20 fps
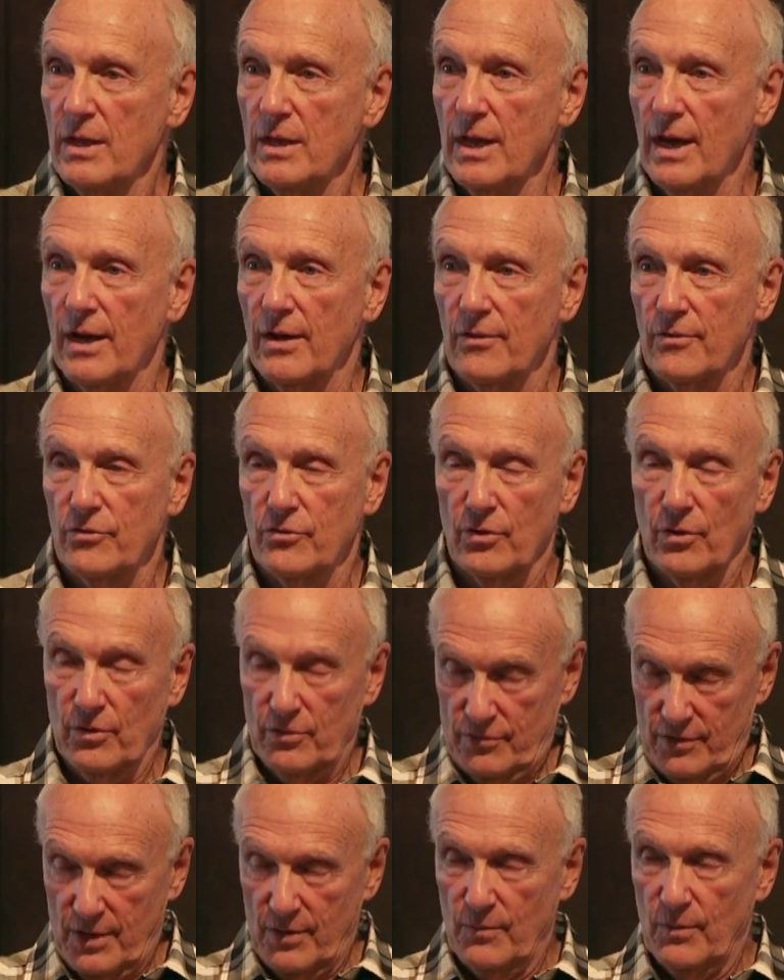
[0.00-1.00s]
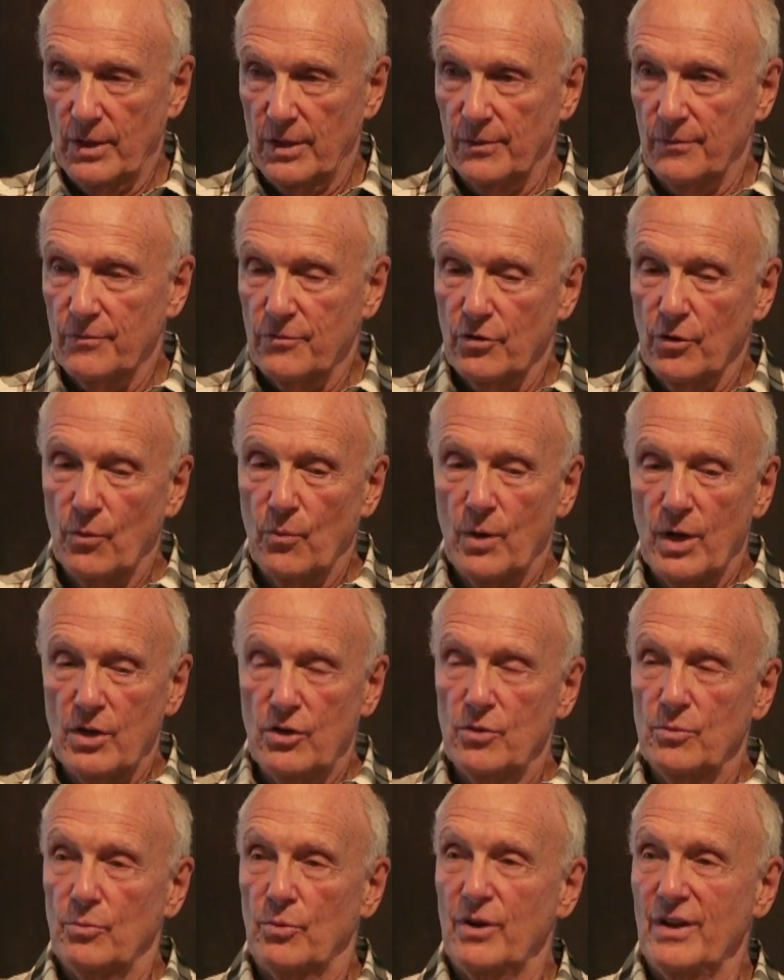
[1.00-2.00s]
Yeah, so I will. So when
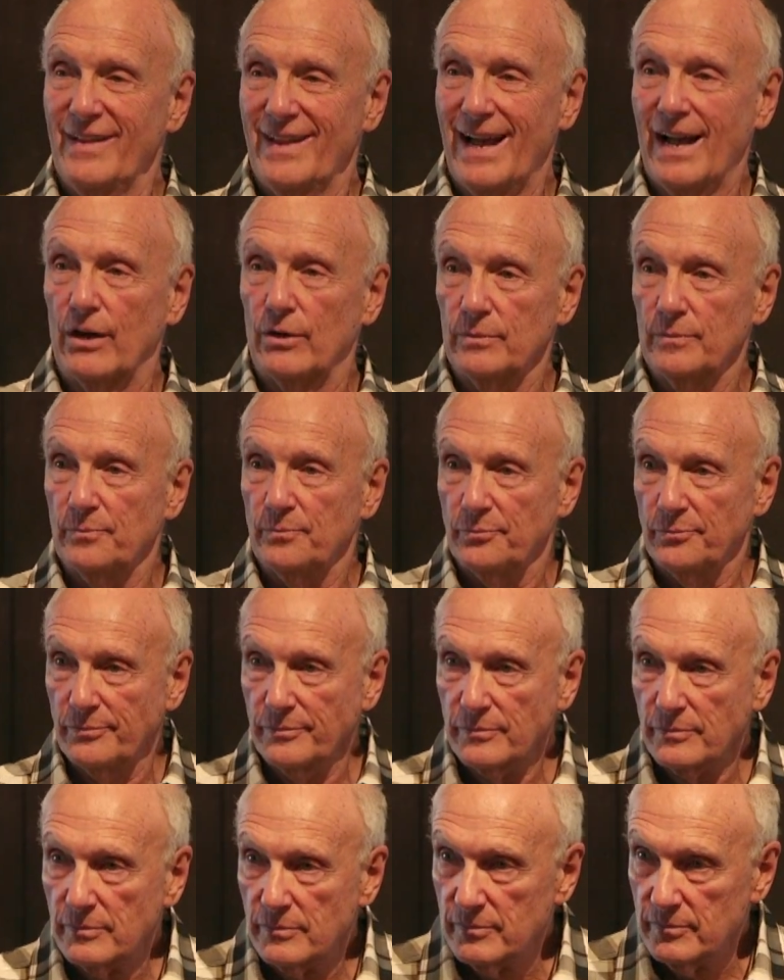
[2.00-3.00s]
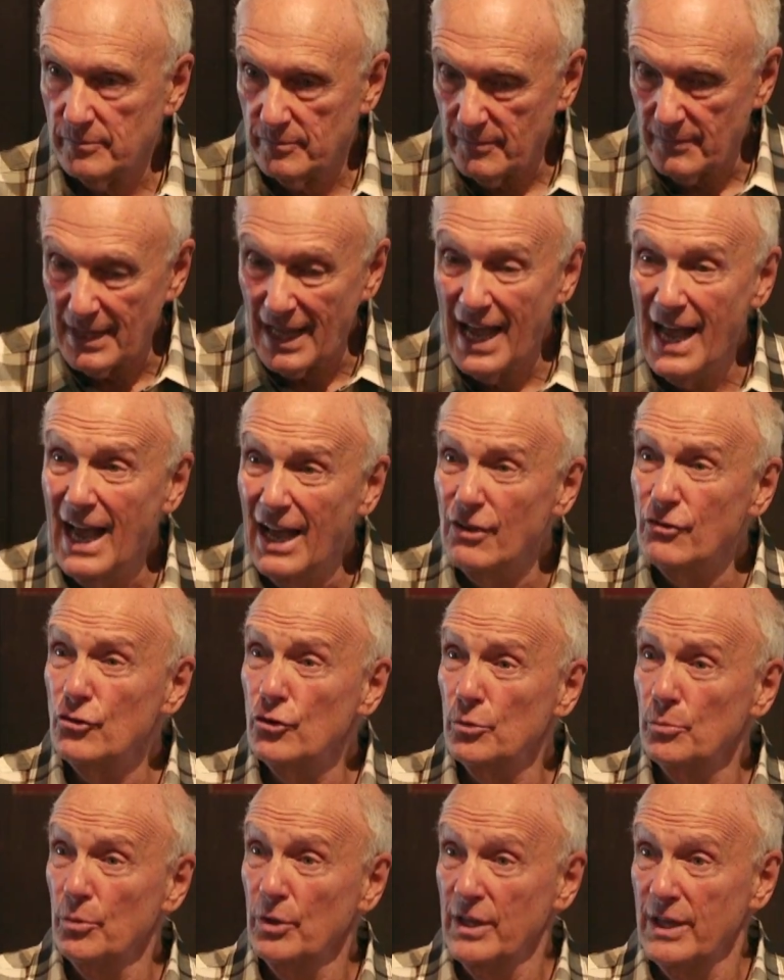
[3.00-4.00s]
you breathe out, as
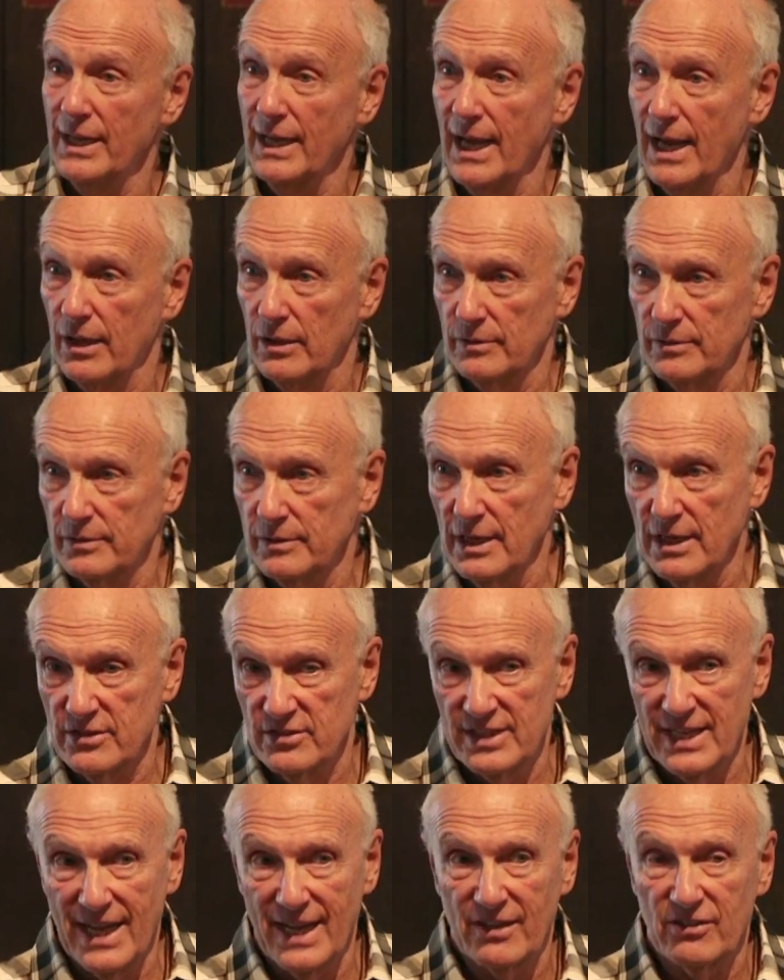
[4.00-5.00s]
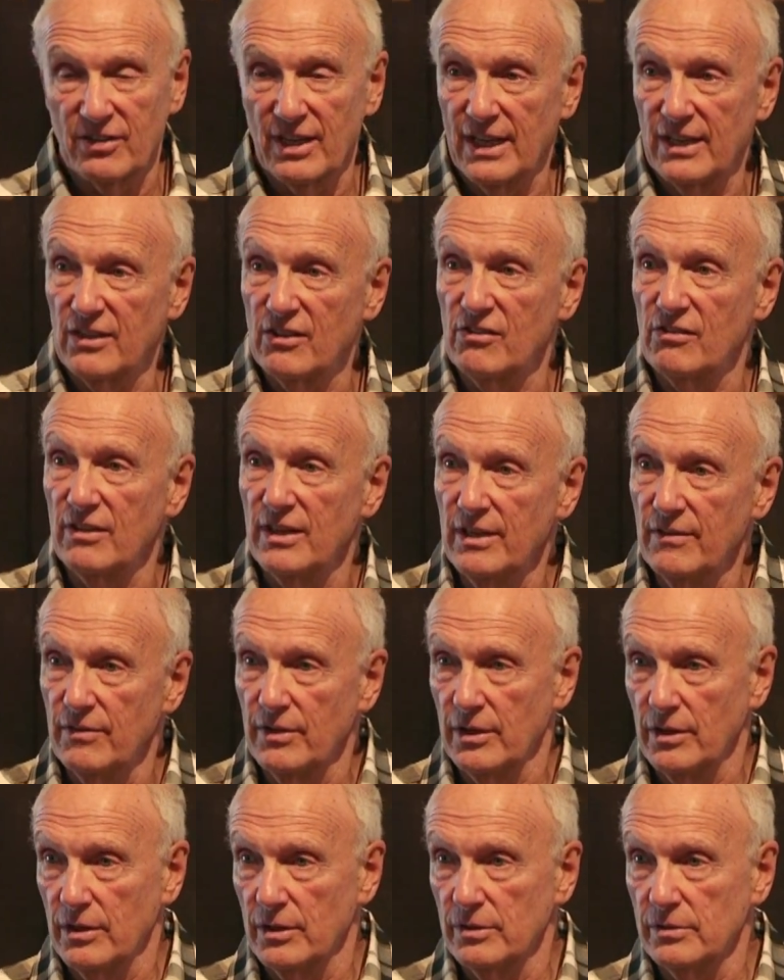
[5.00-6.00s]
you're breathing out, as the exhale is
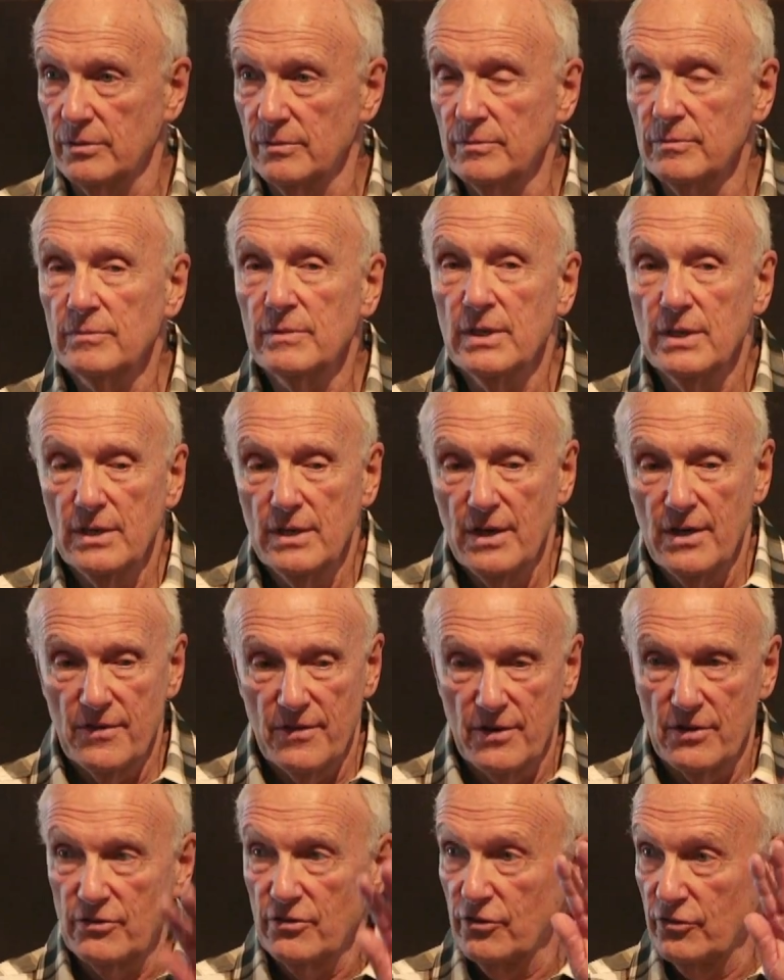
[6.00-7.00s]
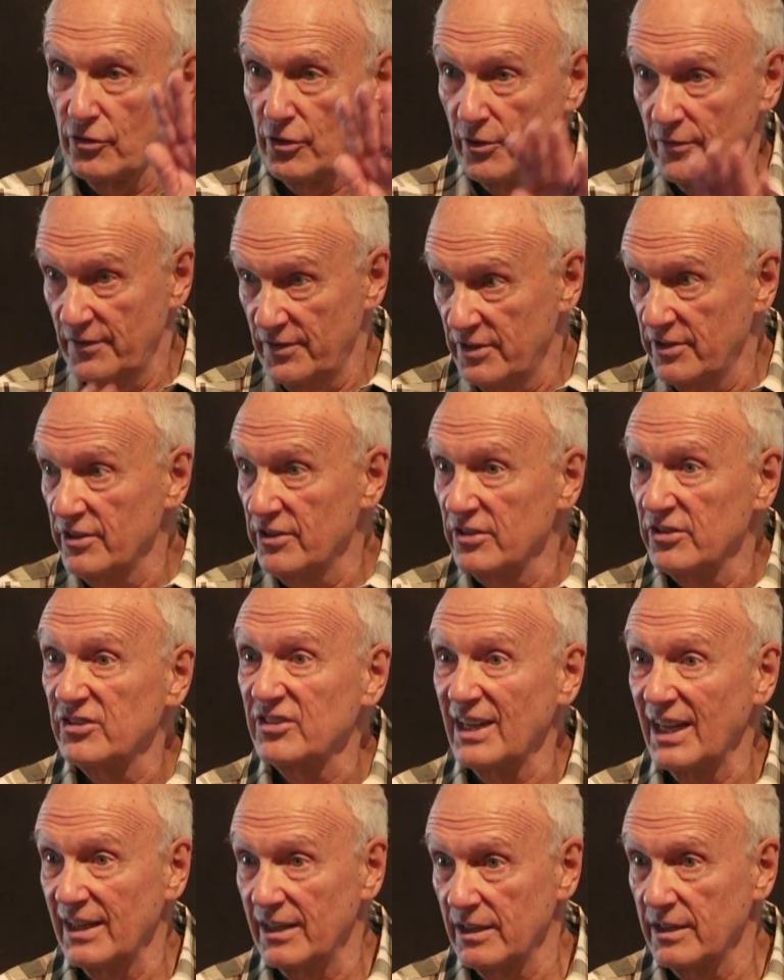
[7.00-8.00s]
leaving you, there's a sort of the
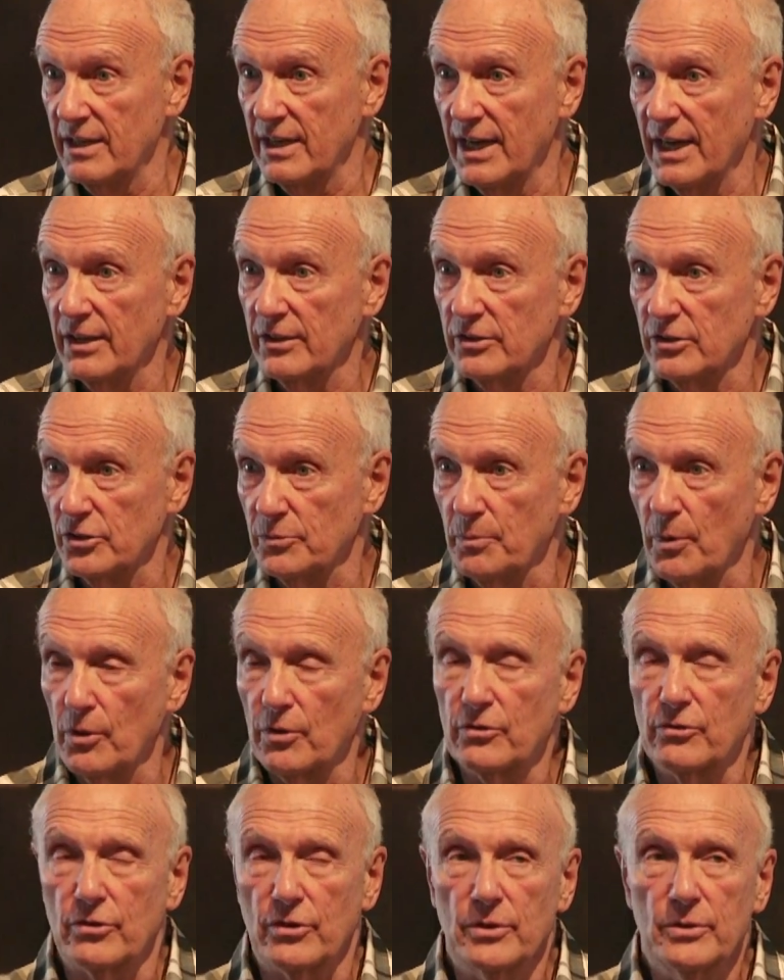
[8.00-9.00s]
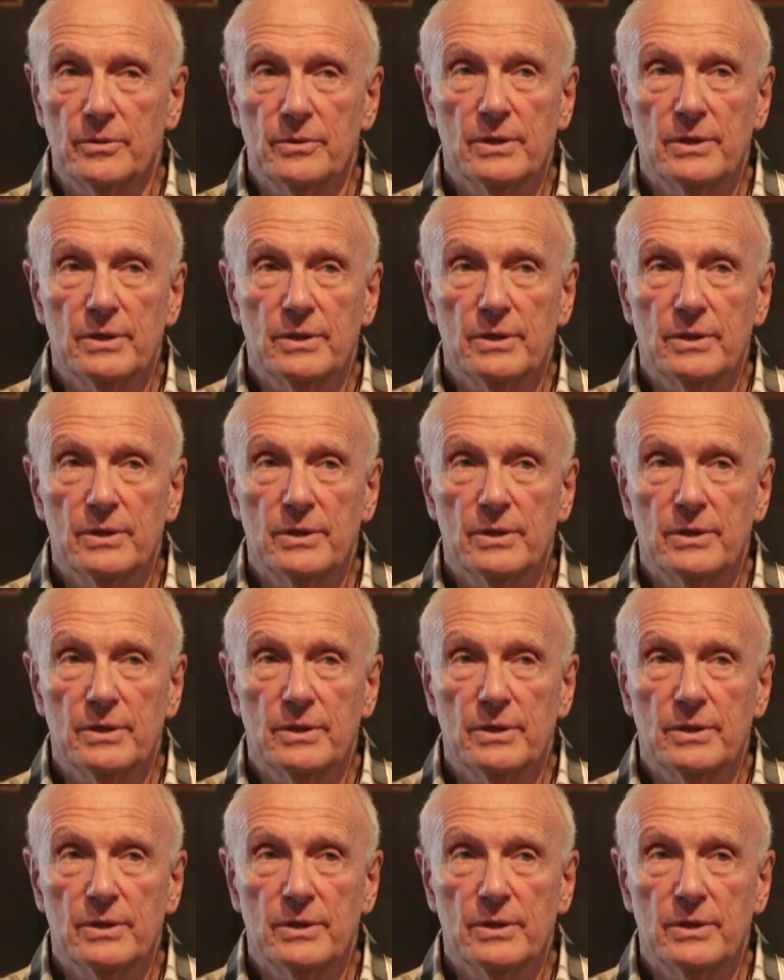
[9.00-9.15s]
descent that Helen spoke to.